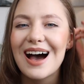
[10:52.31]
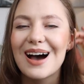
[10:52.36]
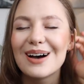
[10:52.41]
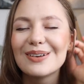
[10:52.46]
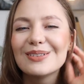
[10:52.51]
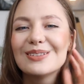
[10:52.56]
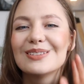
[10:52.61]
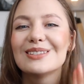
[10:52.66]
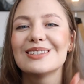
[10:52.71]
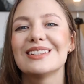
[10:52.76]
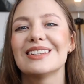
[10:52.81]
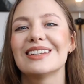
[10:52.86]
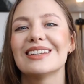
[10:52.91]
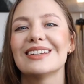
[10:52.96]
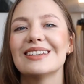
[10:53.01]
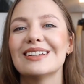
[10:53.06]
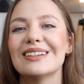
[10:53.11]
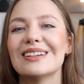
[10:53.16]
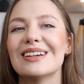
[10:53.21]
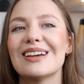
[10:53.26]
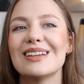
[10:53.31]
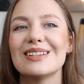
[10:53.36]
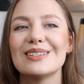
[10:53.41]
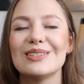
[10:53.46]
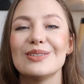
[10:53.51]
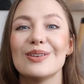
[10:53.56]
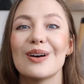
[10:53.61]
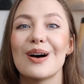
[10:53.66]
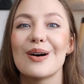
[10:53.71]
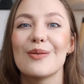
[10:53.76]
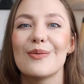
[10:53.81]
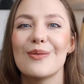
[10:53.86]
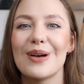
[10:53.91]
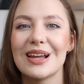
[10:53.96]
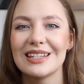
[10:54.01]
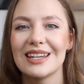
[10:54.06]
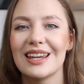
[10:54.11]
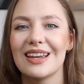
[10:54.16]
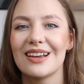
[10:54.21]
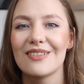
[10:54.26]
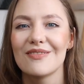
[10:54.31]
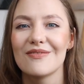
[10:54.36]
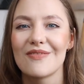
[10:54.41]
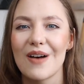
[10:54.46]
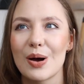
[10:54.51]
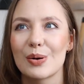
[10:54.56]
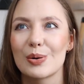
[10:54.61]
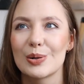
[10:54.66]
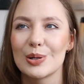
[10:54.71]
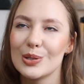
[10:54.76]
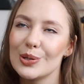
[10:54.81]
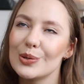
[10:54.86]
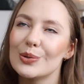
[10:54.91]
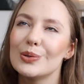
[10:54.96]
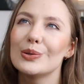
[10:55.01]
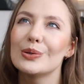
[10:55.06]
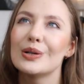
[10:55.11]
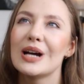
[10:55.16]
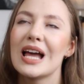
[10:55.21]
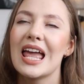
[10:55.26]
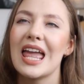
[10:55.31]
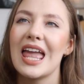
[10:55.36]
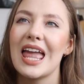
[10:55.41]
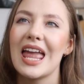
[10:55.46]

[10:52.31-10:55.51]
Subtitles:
I want to do our wedding vow renewal.